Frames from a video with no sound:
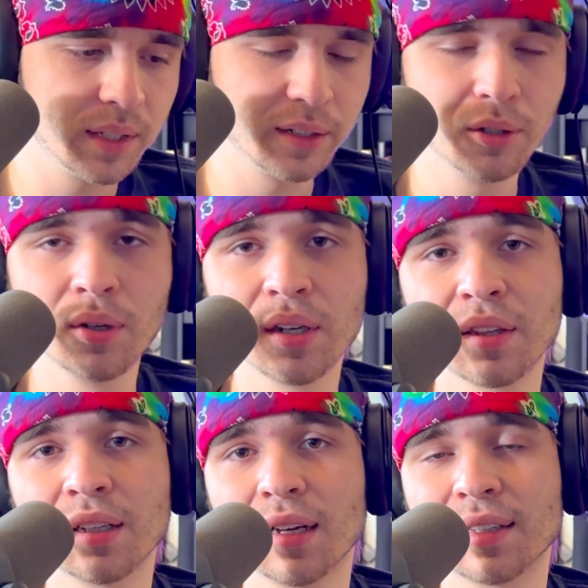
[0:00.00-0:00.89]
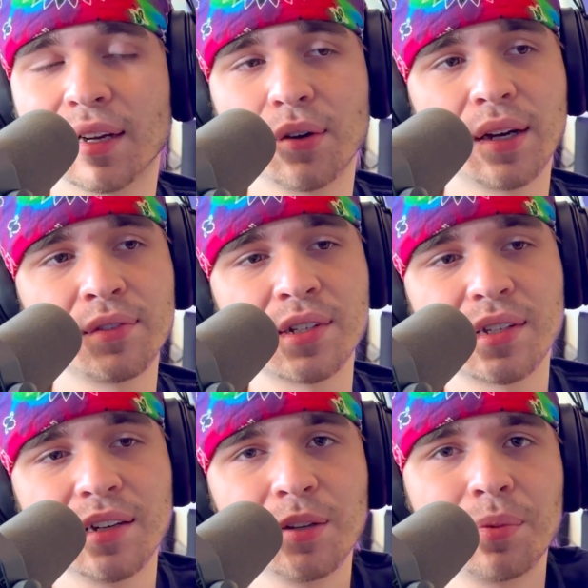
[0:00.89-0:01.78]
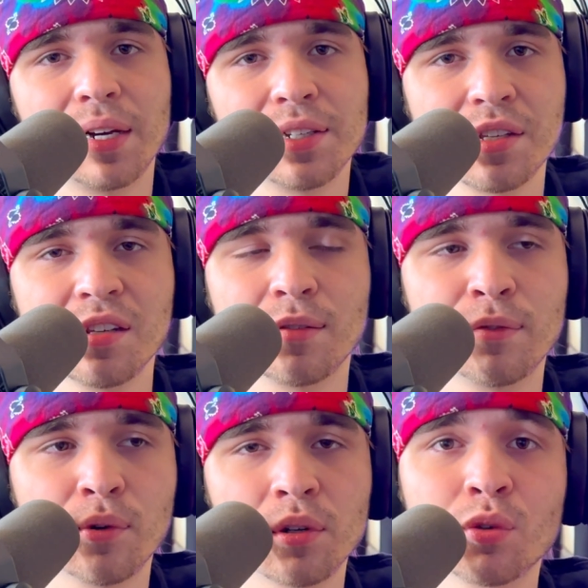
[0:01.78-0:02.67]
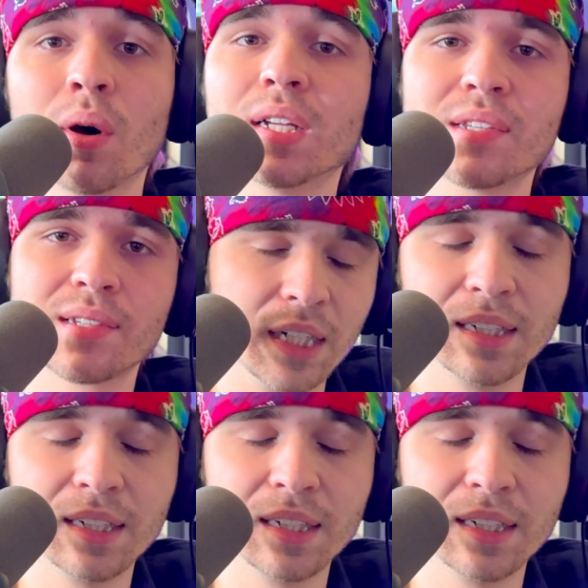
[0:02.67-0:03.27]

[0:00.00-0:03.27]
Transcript: Man, who would have thought that I would have to say goodbye to season 4 twice?